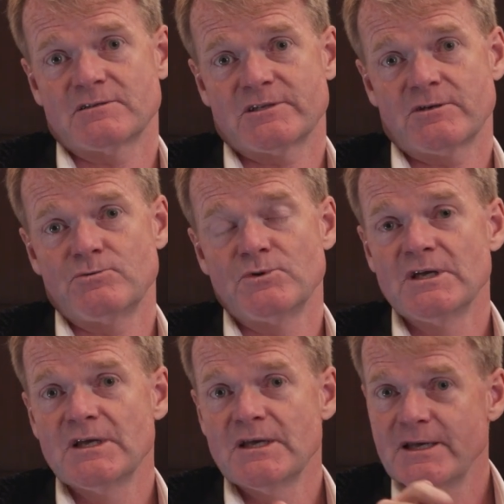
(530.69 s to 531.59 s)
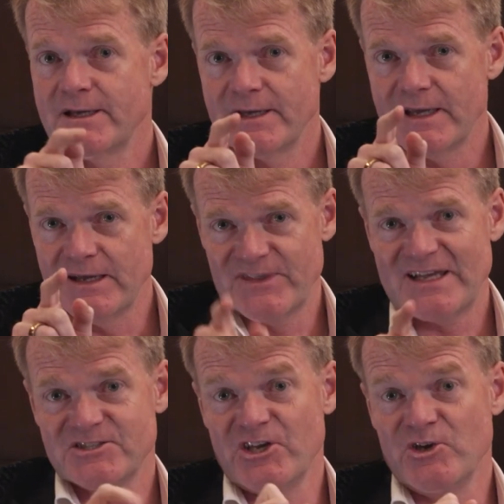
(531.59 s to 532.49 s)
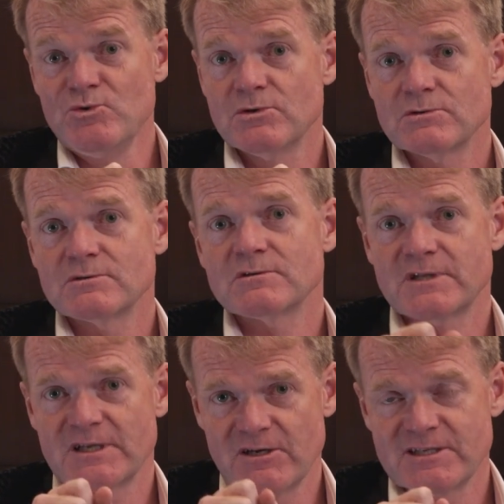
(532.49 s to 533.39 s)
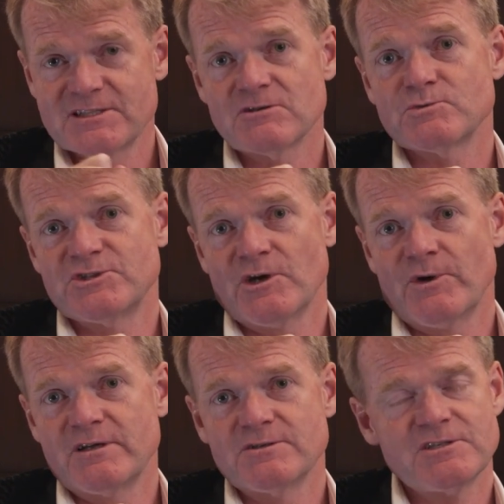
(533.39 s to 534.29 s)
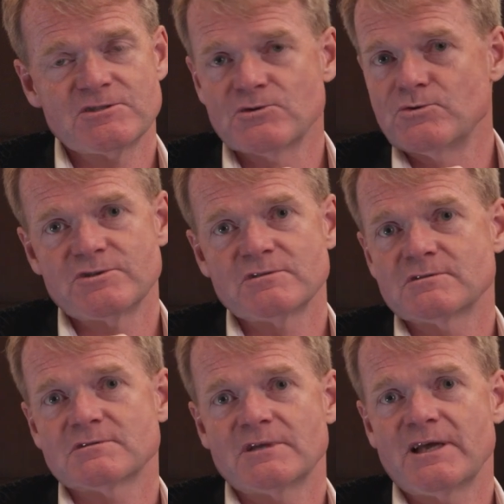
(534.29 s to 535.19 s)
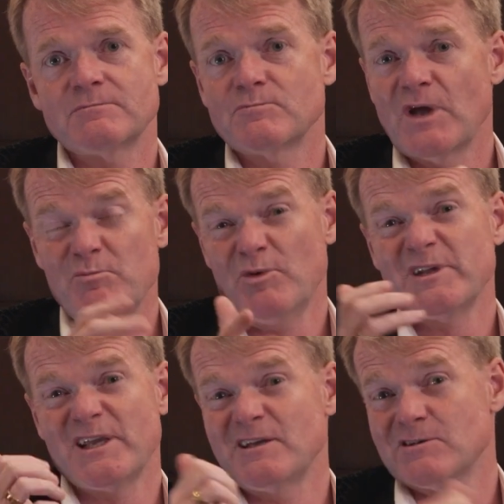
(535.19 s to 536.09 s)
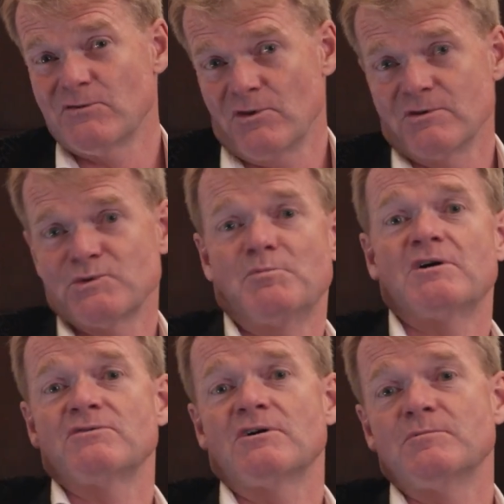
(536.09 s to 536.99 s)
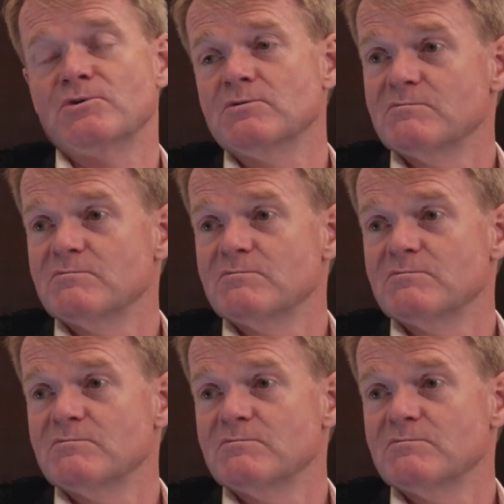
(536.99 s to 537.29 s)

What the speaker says: So if that's you, then get in touch with Joanne. She's gorgeous. And probably get yourself along to a butterfly ball